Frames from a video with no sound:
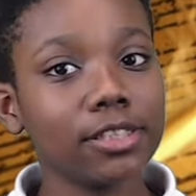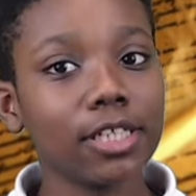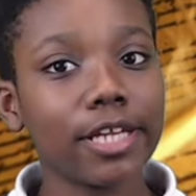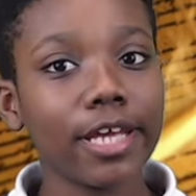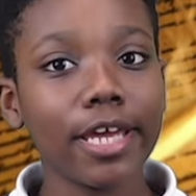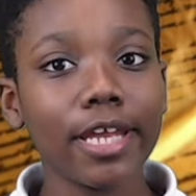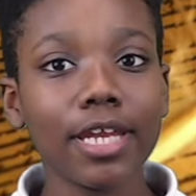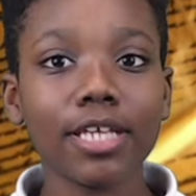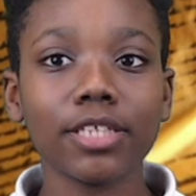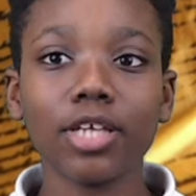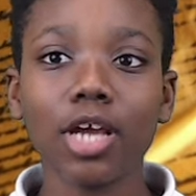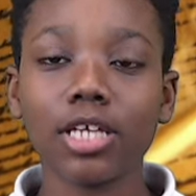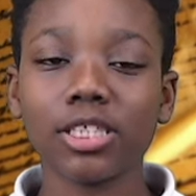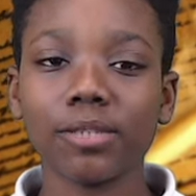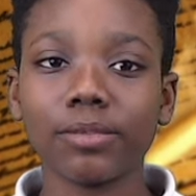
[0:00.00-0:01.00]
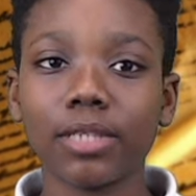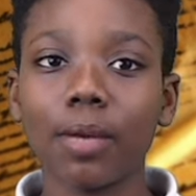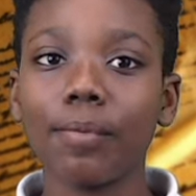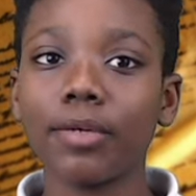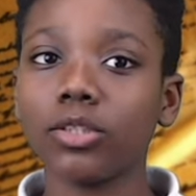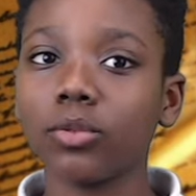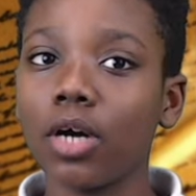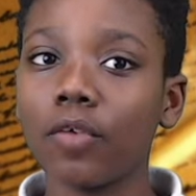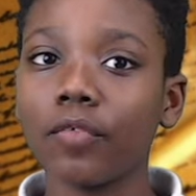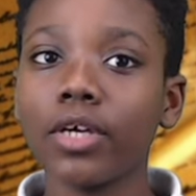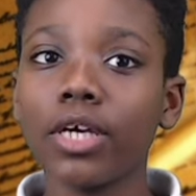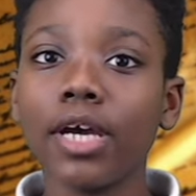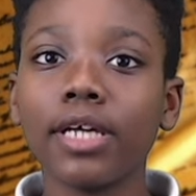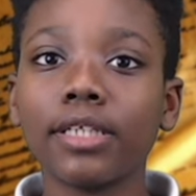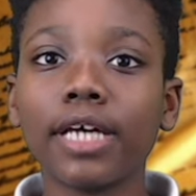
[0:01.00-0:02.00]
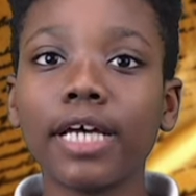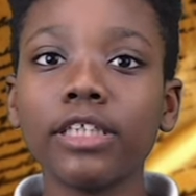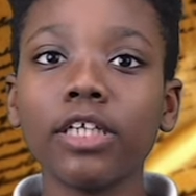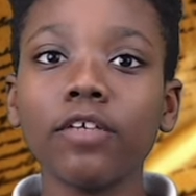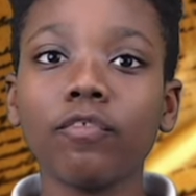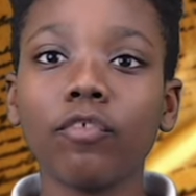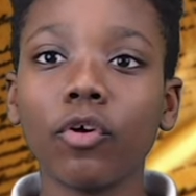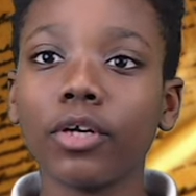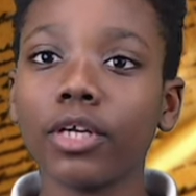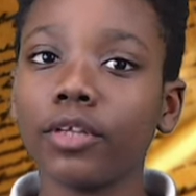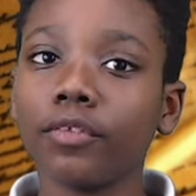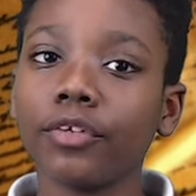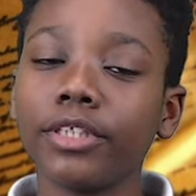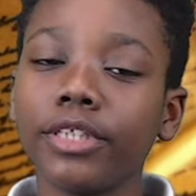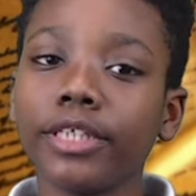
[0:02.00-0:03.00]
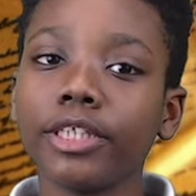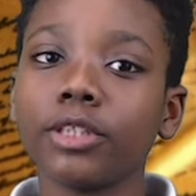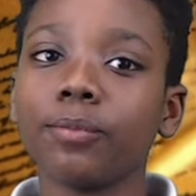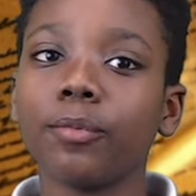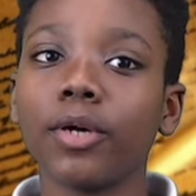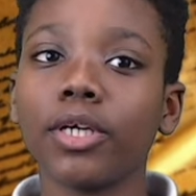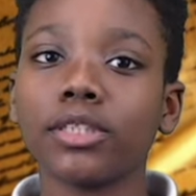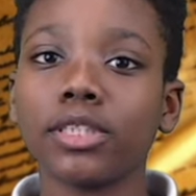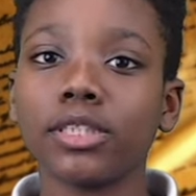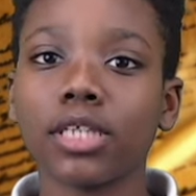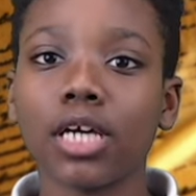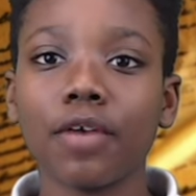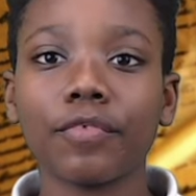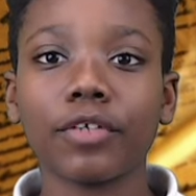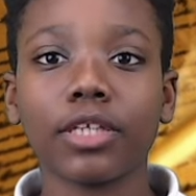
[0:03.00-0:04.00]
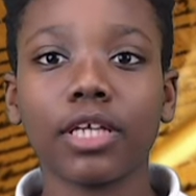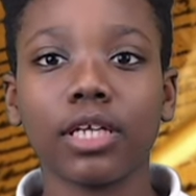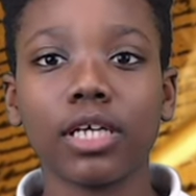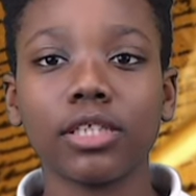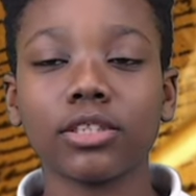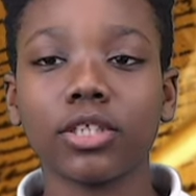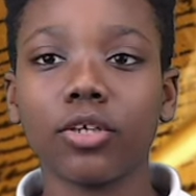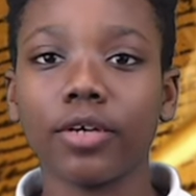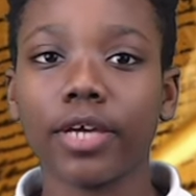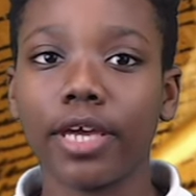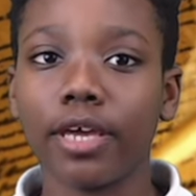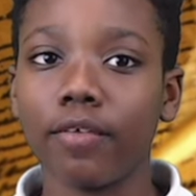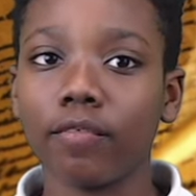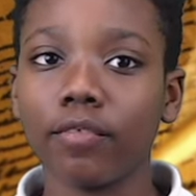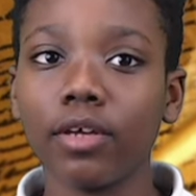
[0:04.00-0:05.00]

Today in history on September twelfth, nineteen 1940, three teenage boys discovered the Lascaux Cave.